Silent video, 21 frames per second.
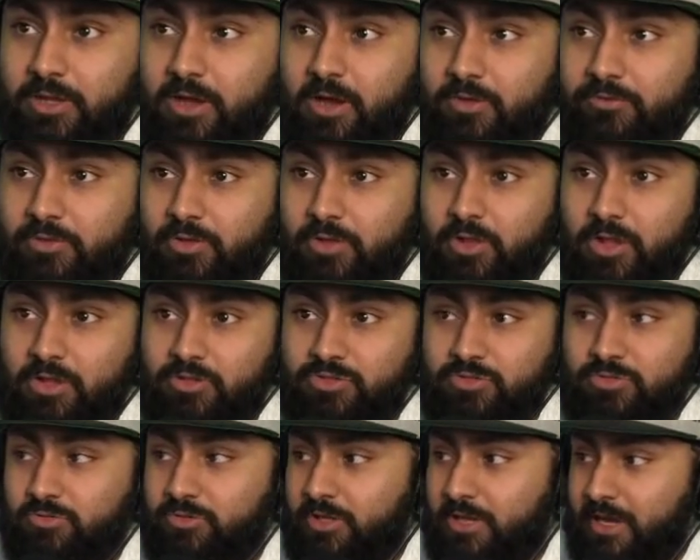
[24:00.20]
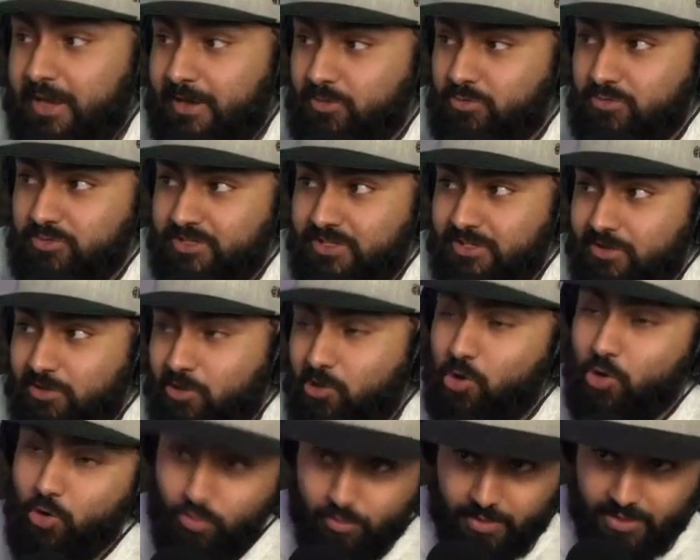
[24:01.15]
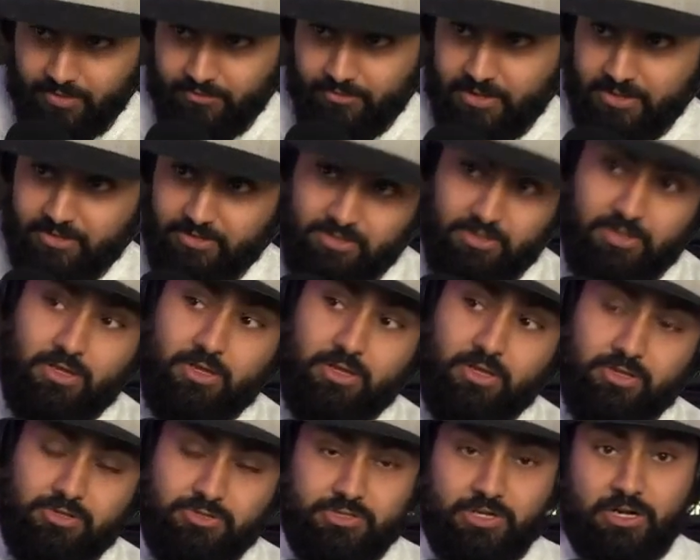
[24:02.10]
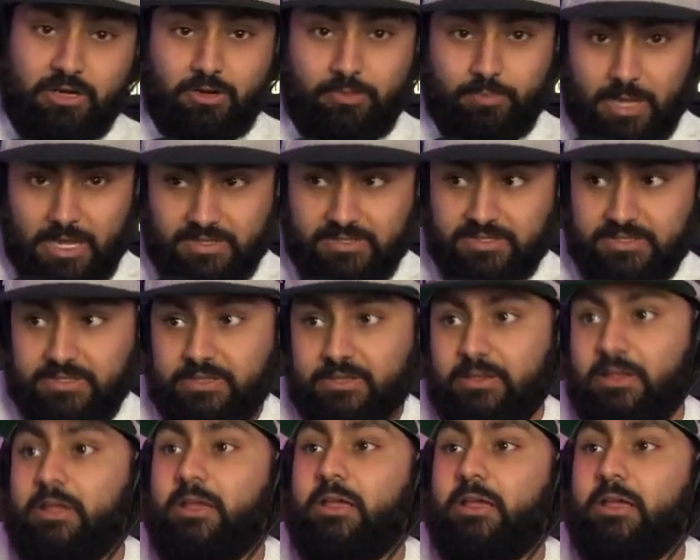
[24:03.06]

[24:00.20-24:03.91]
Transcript: off a loss to the guy who's in the co-main event, Jack Hermanson.